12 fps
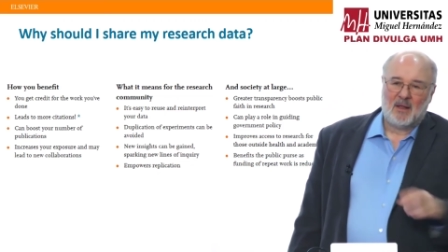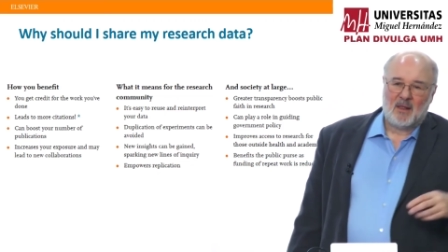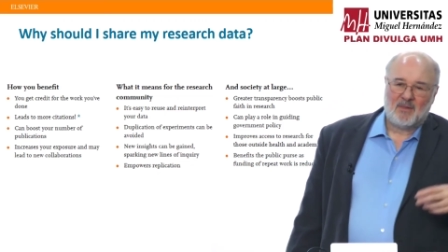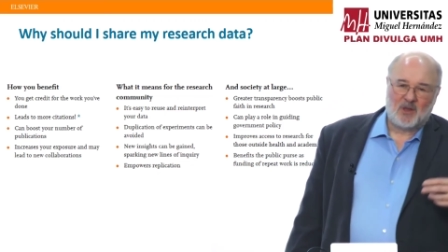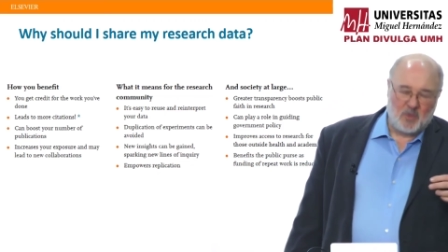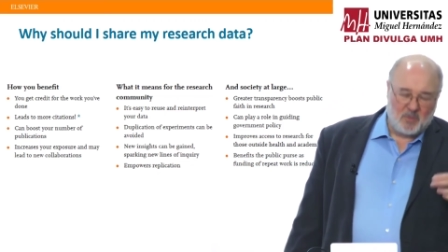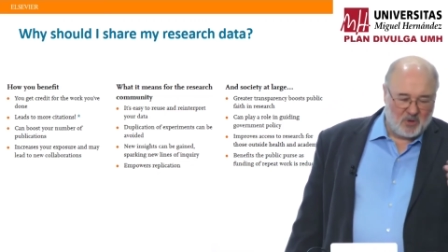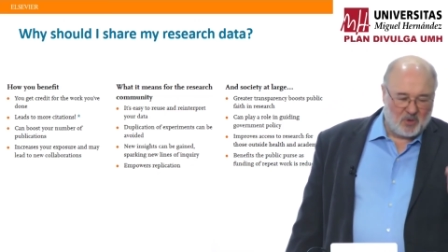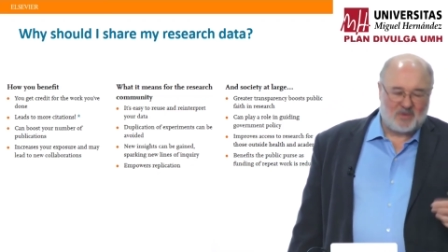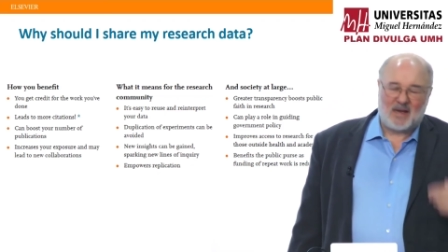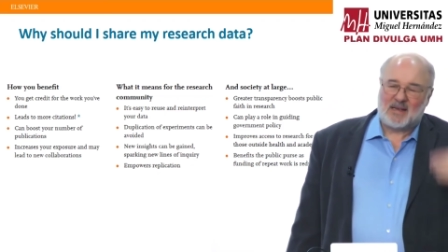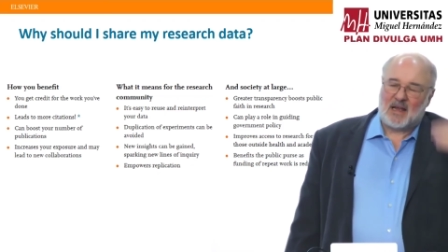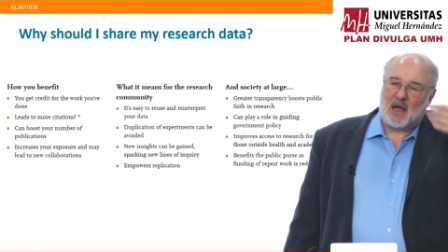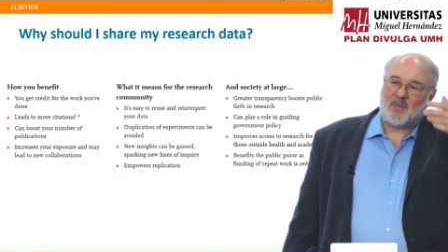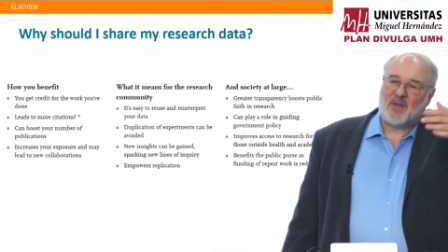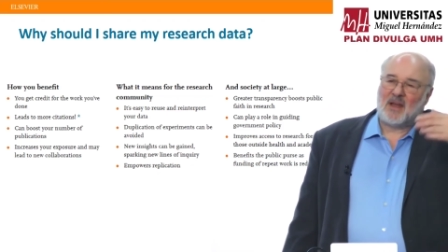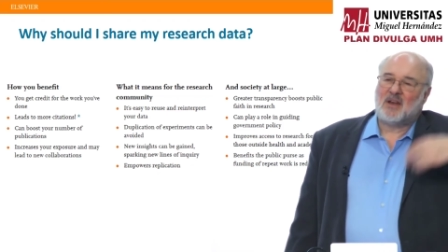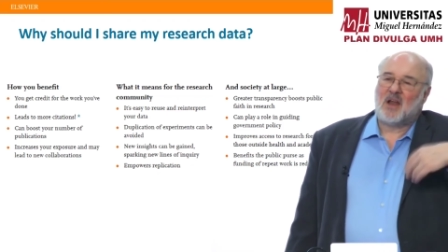that you can put your data out
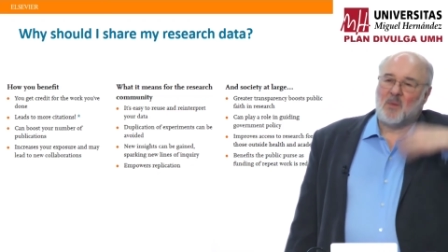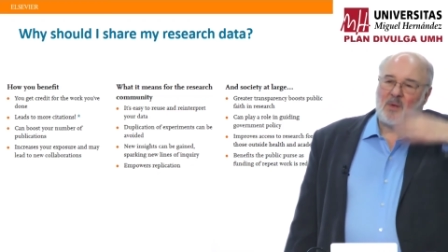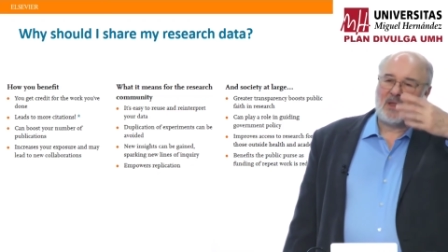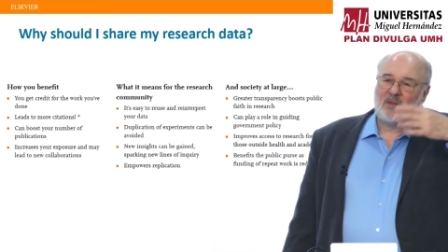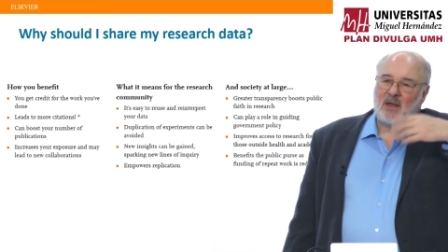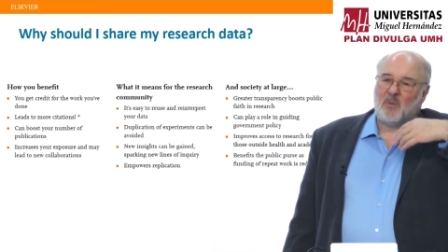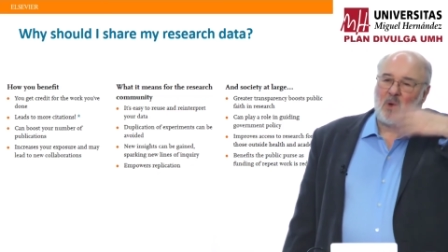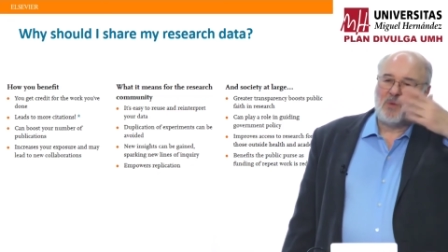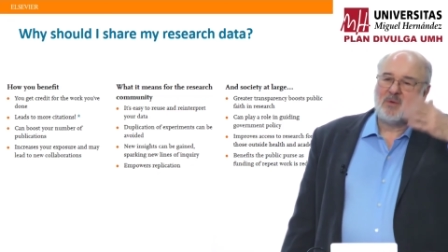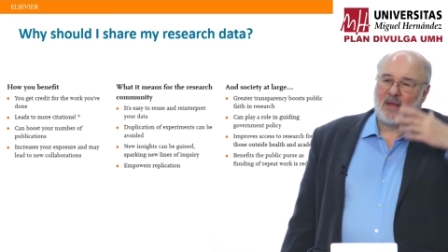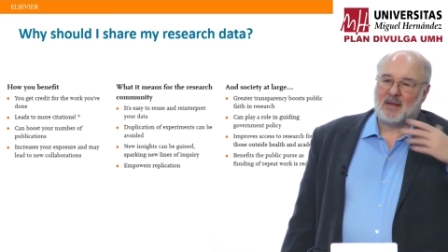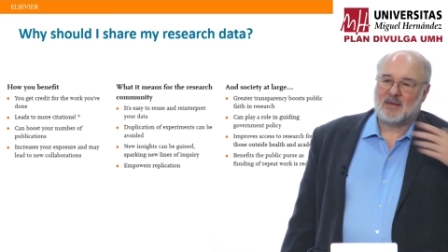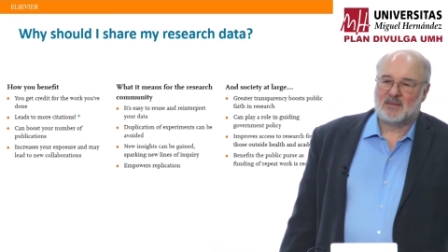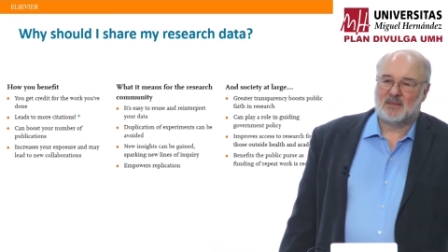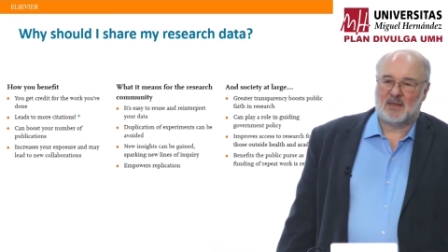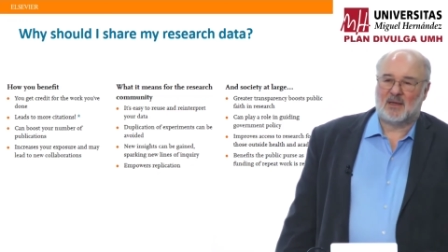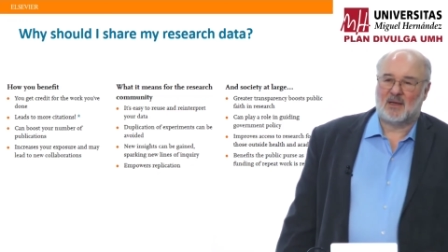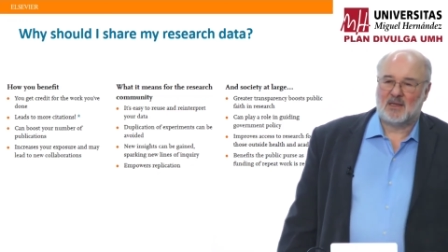there knowing that it won't get,
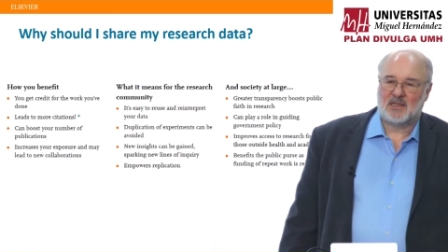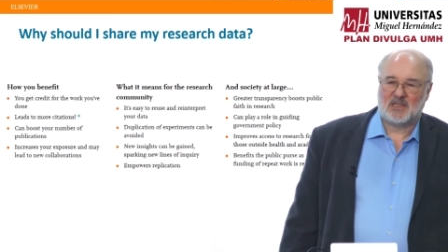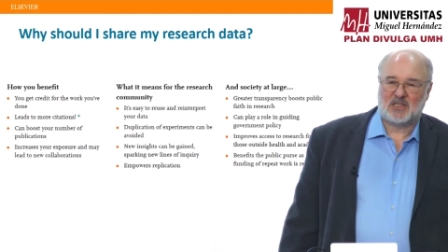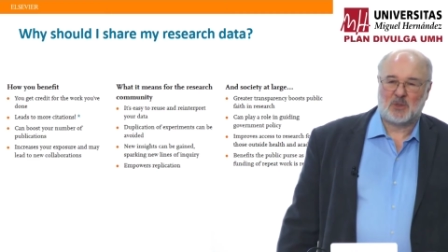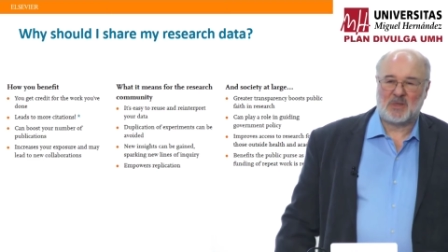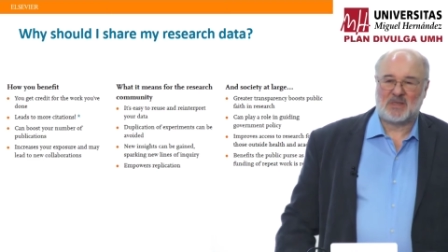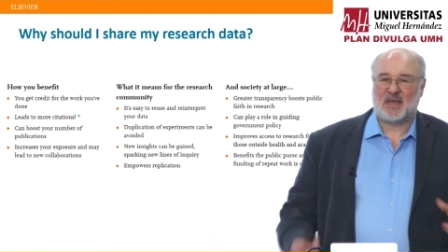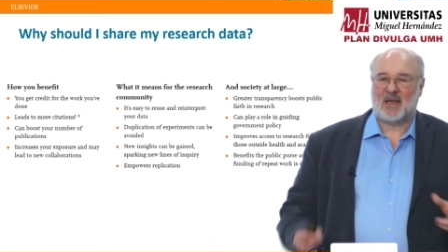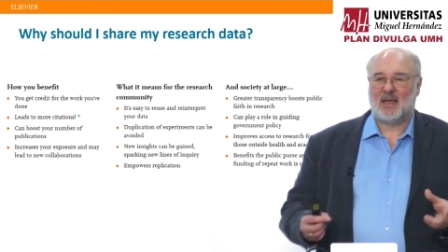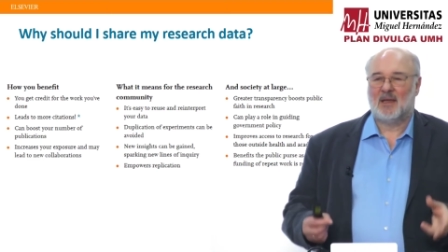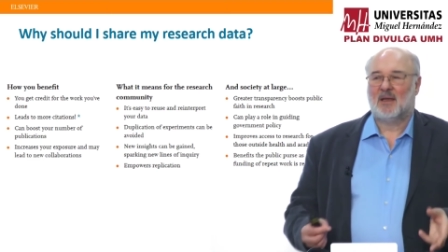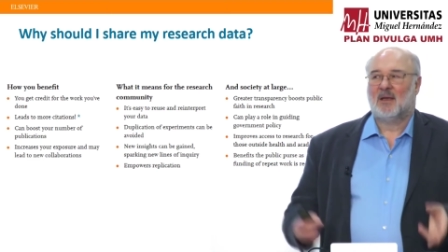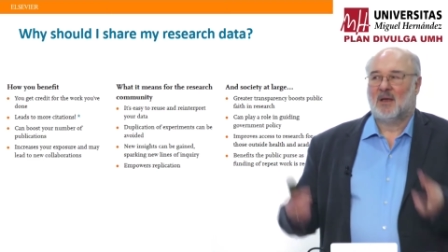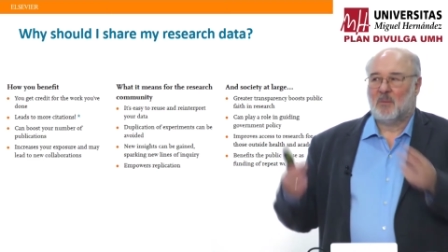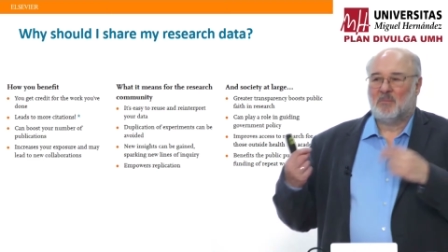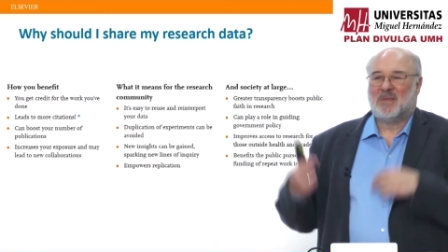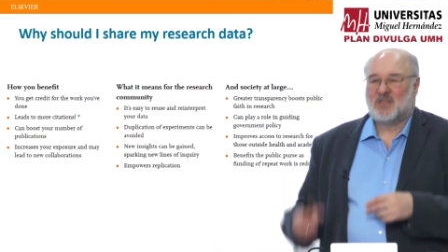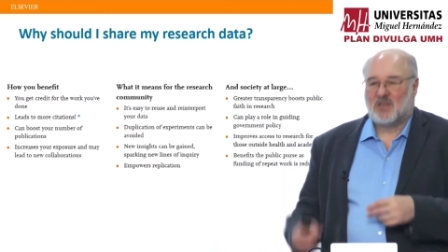shall we say,
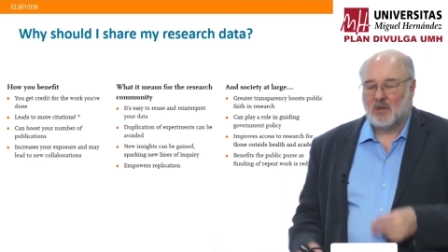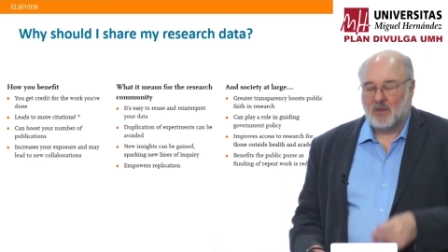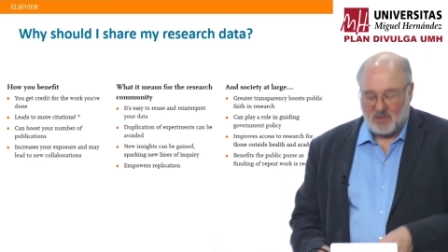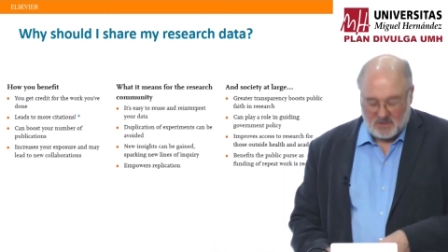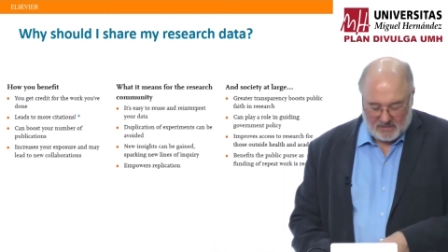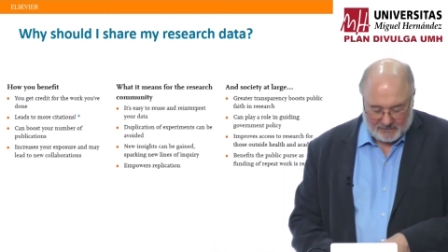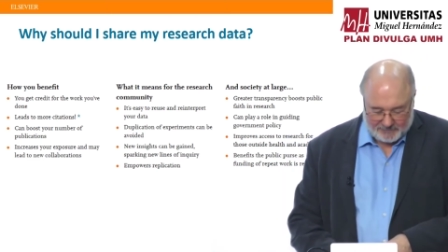misused.